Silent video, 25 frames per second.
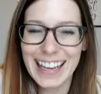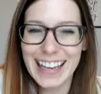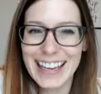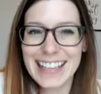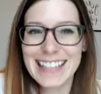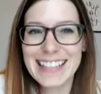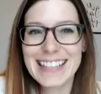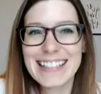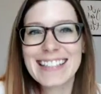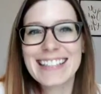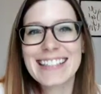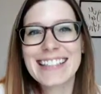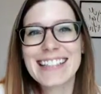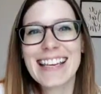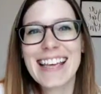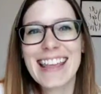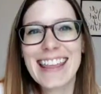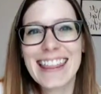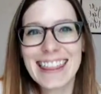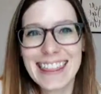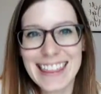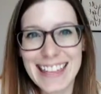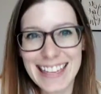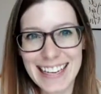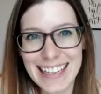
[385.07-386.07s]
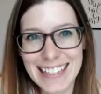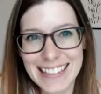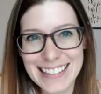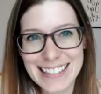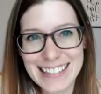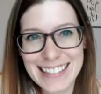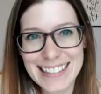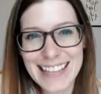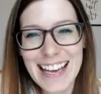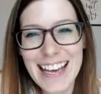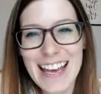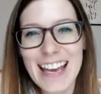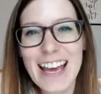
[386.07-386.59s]
is
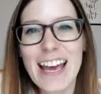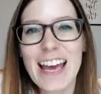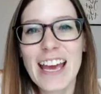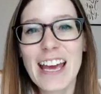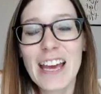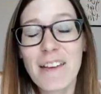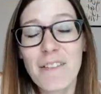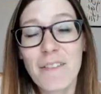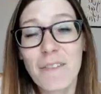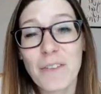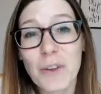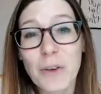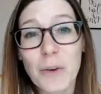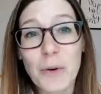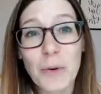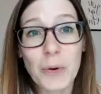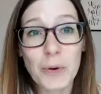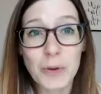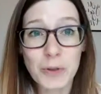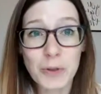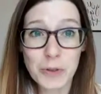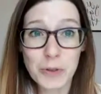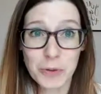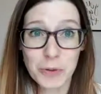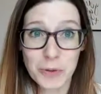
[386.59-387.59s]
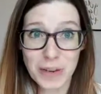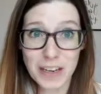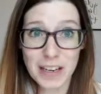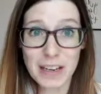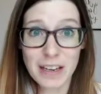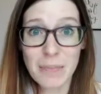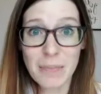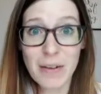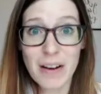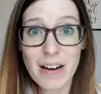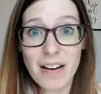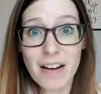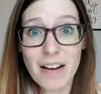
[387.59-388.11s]
this. If you
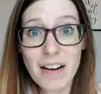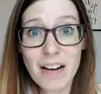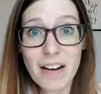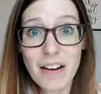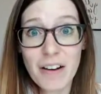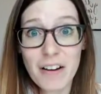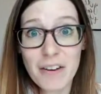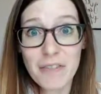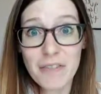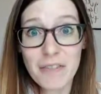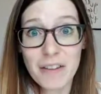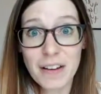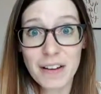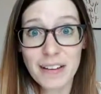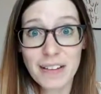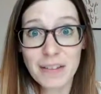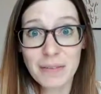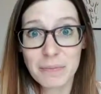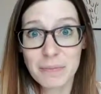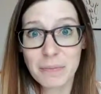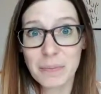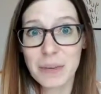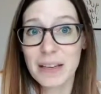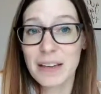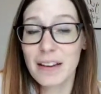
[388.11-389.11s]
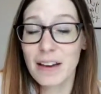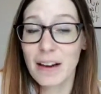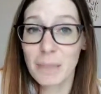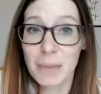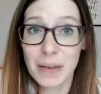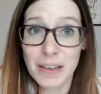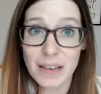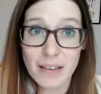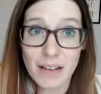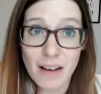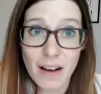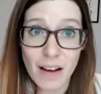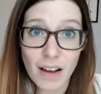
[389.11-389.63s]
dream of
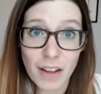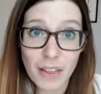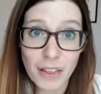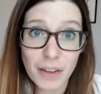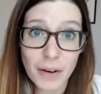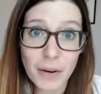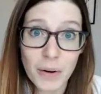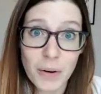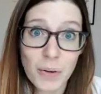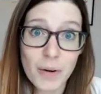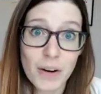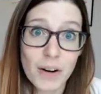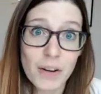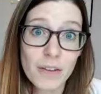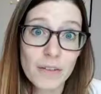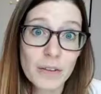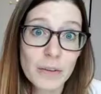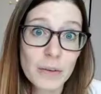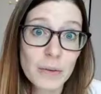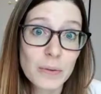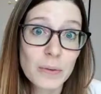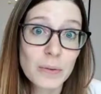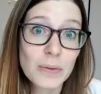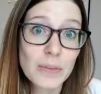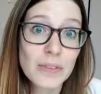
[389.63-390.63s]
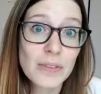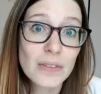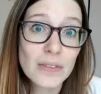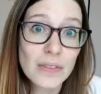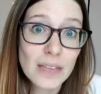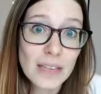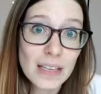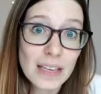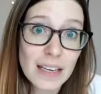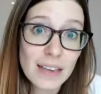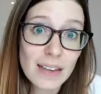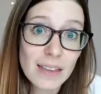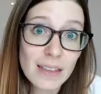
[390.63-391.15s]
becoming an author, or if you
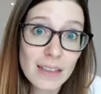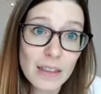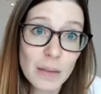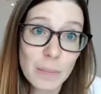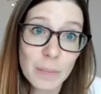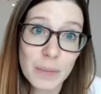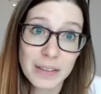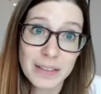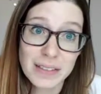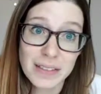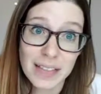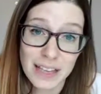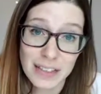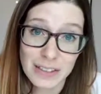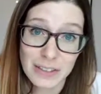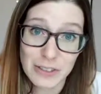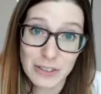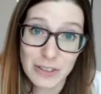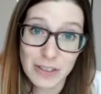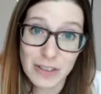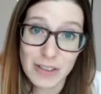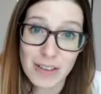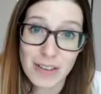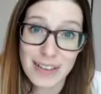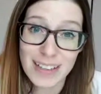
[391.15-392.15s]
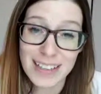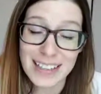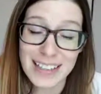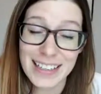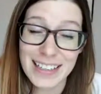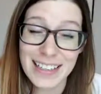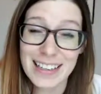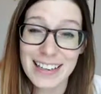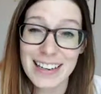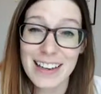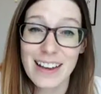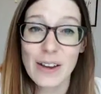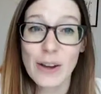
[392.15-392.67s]
see the potential
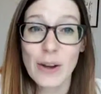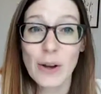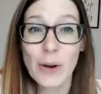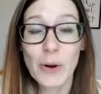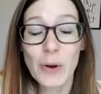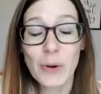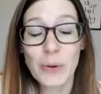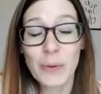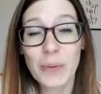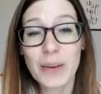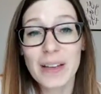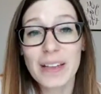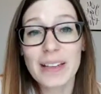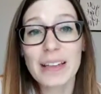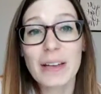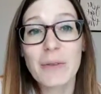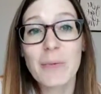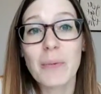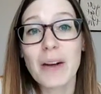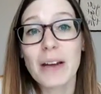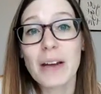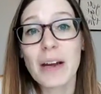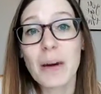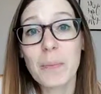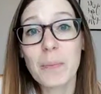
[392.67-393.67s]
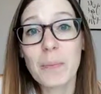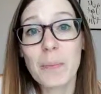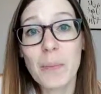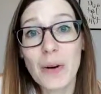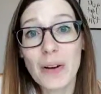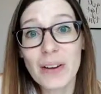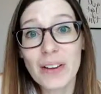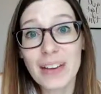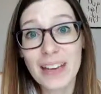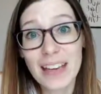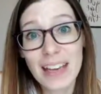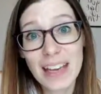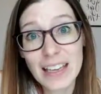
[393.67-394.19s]
in really what a
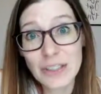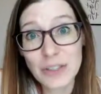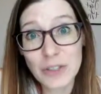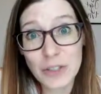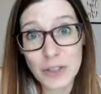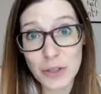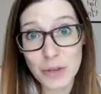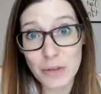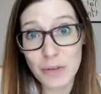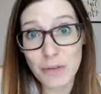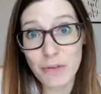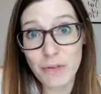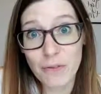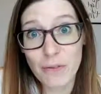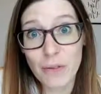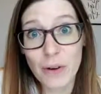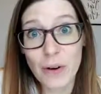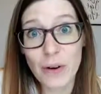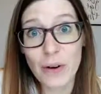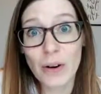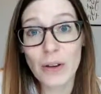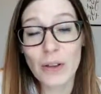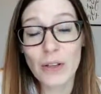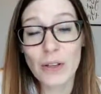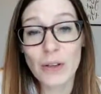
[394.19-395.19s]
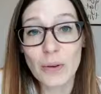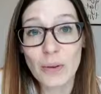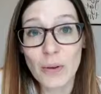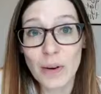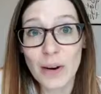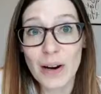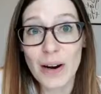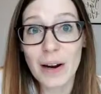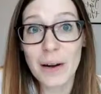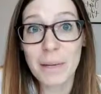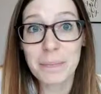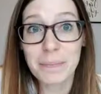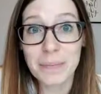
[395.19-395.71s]
book can do for
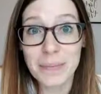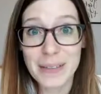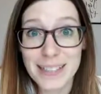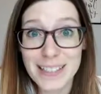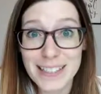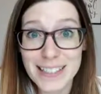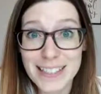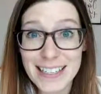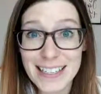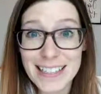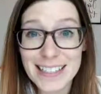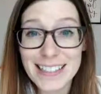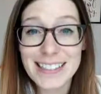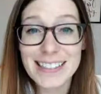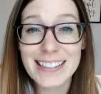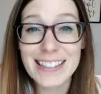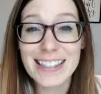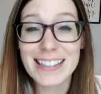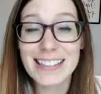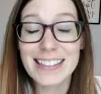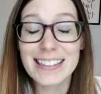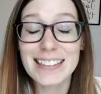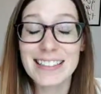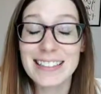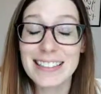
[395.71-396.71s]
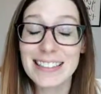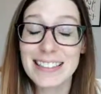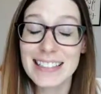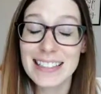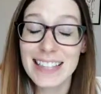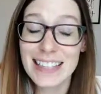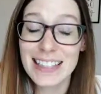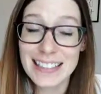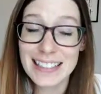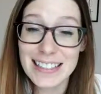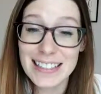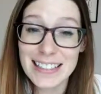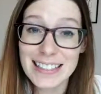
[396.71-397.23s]
your business, it
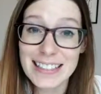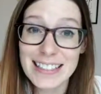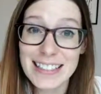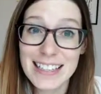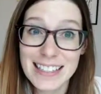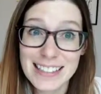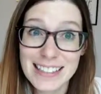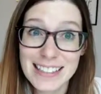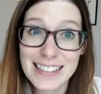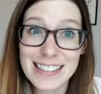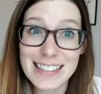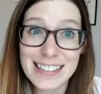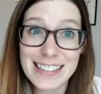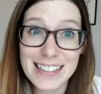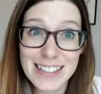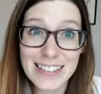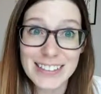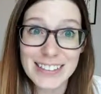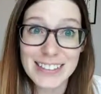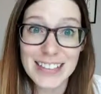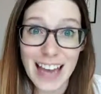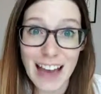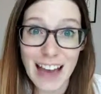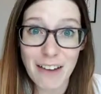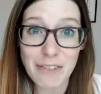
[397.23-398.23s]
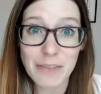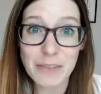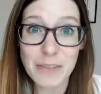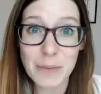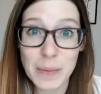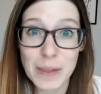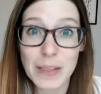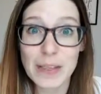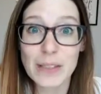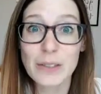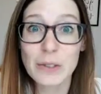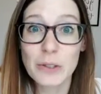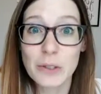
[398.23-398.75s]
doesn't necessarily have to
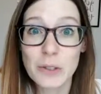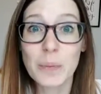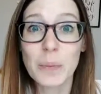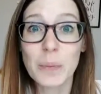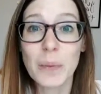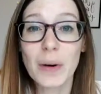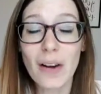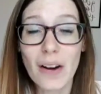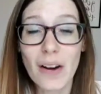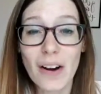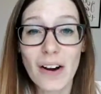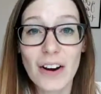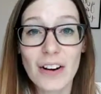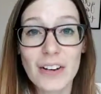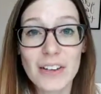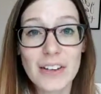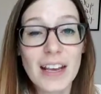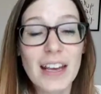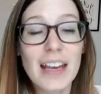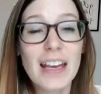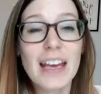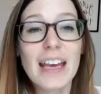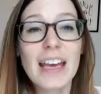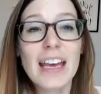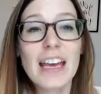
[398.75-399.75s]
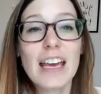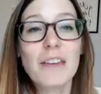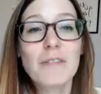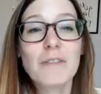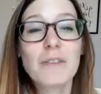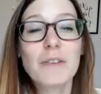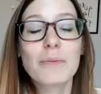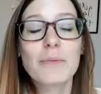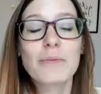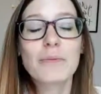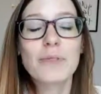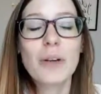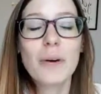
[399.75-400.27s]
be super hard. If
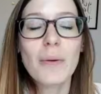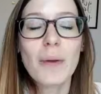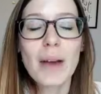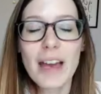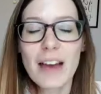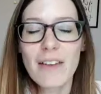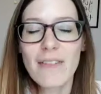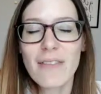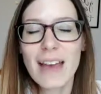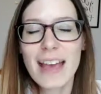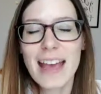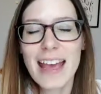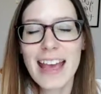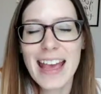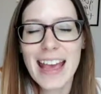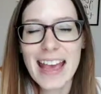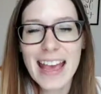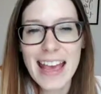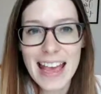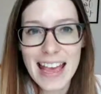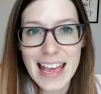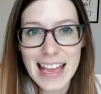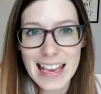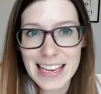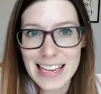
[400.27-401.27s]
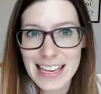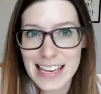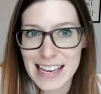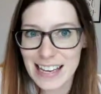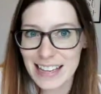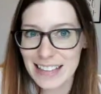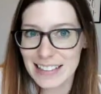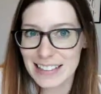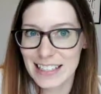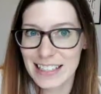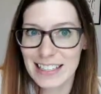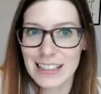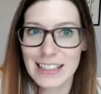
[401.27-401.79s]
you don't have any
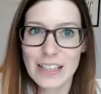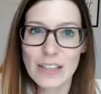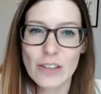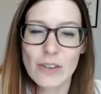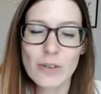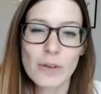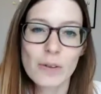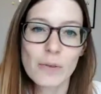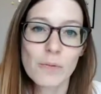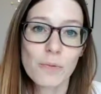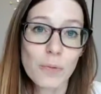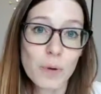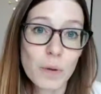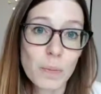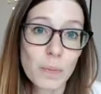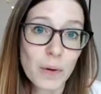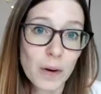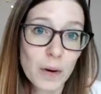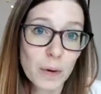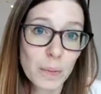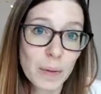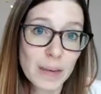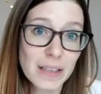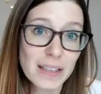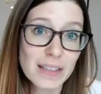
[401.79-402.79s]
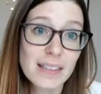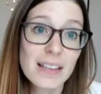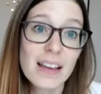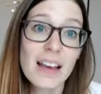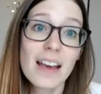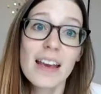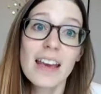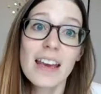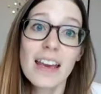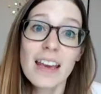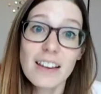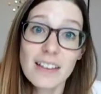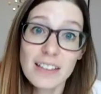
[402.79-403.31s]
content that you can repurpose,
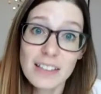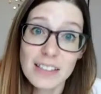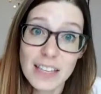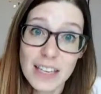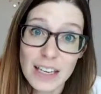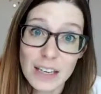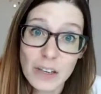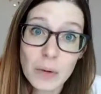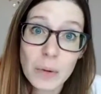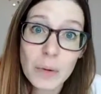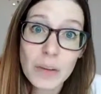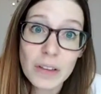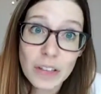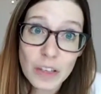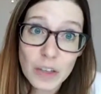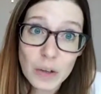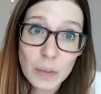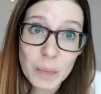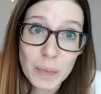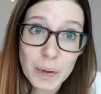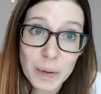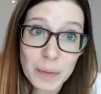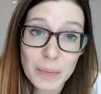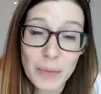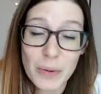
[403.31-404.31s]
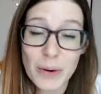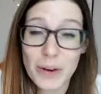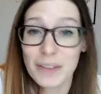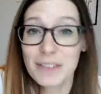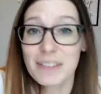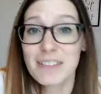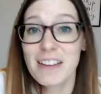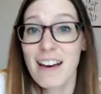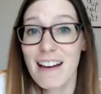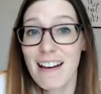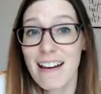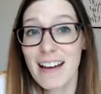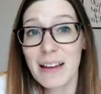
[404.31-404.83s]
it'll take you a little bit more
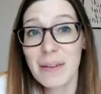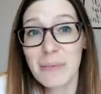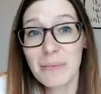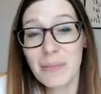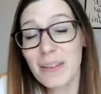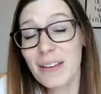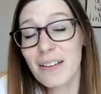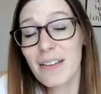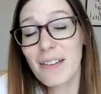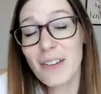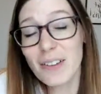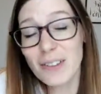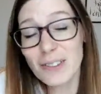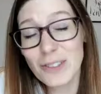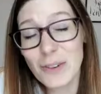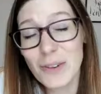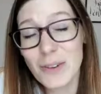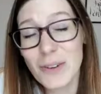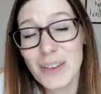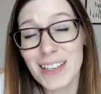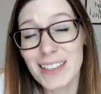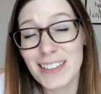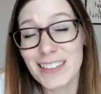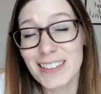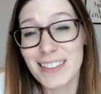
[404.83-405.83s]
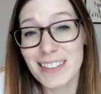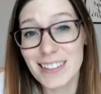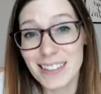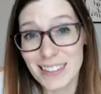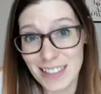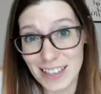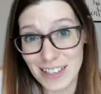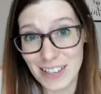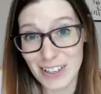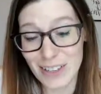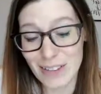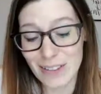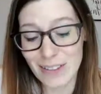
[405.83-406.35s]
time, but also
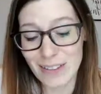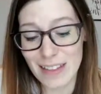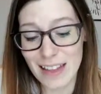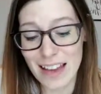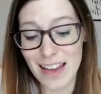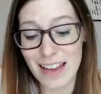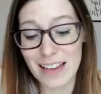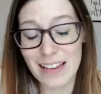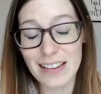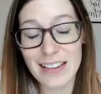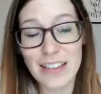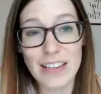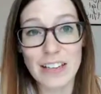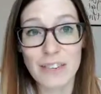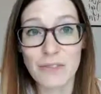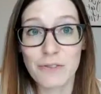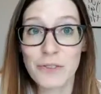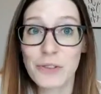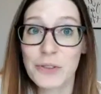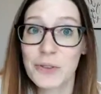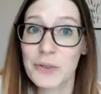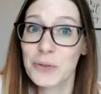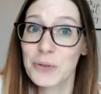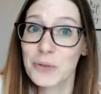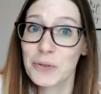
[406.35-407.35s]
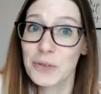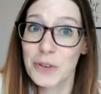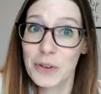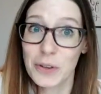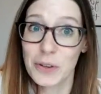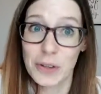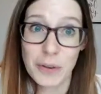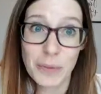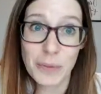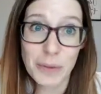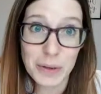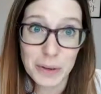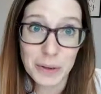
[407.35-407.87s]
consider then if you know
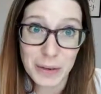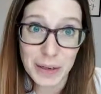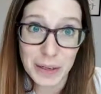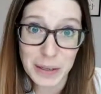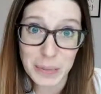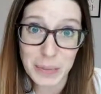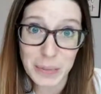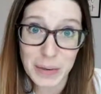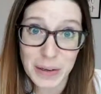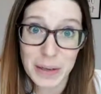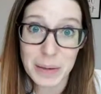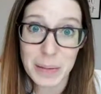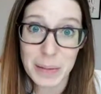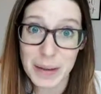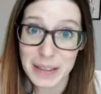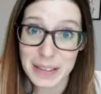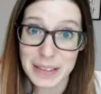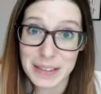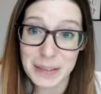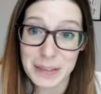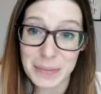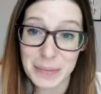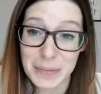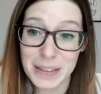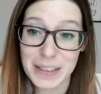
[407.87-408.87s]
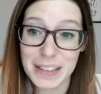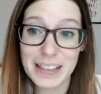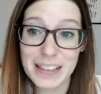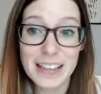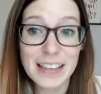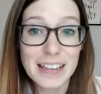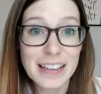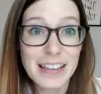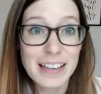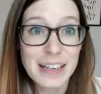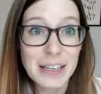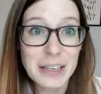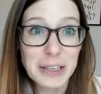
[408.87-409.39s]
you want to write a book about something
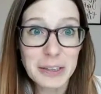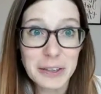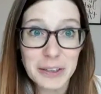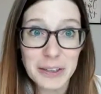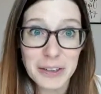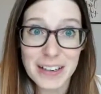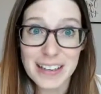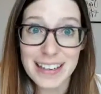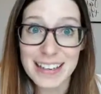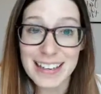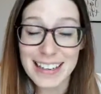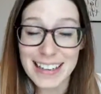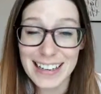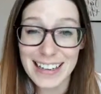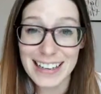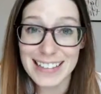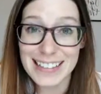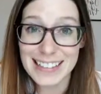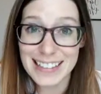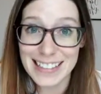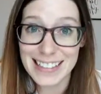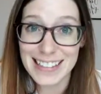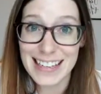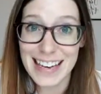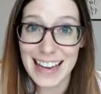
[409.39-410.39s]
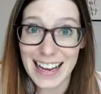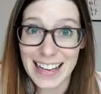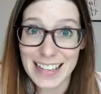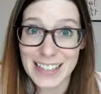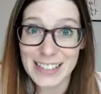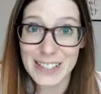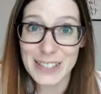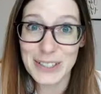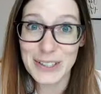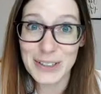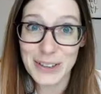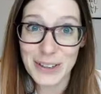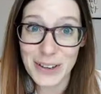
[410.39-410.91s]
creating content
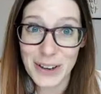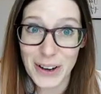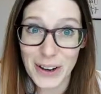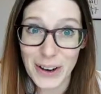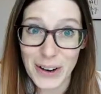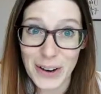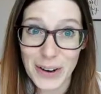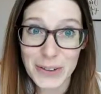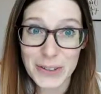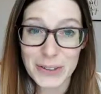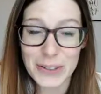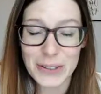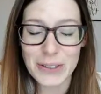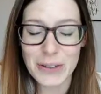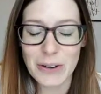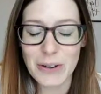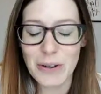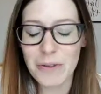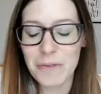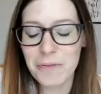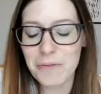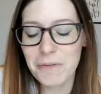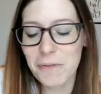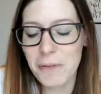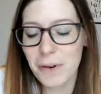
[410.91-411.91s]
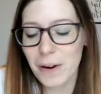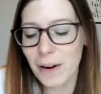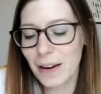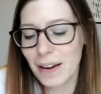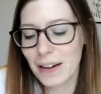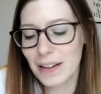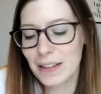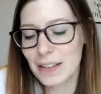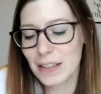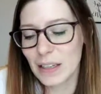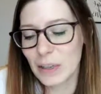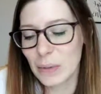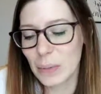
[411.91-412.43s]
as you go. So, for
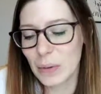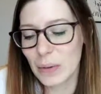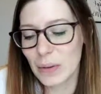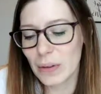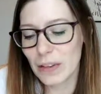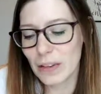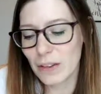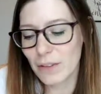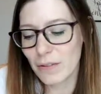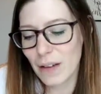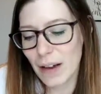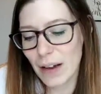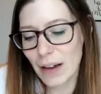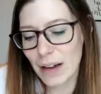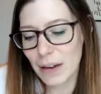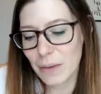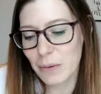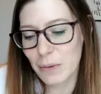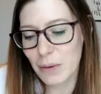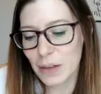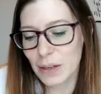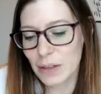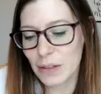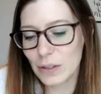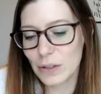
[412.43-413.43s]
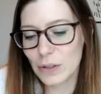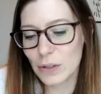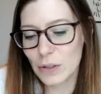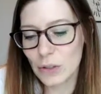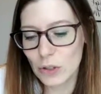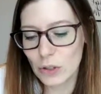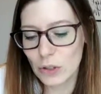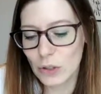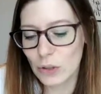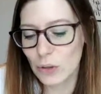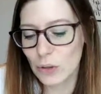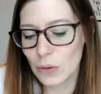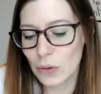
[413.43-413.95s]
example, if I wanted
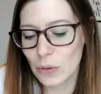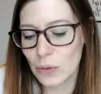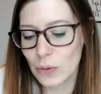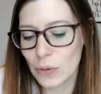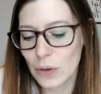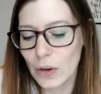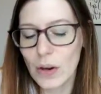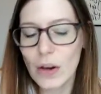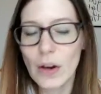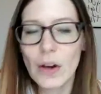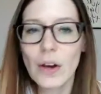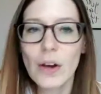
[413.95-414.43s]
to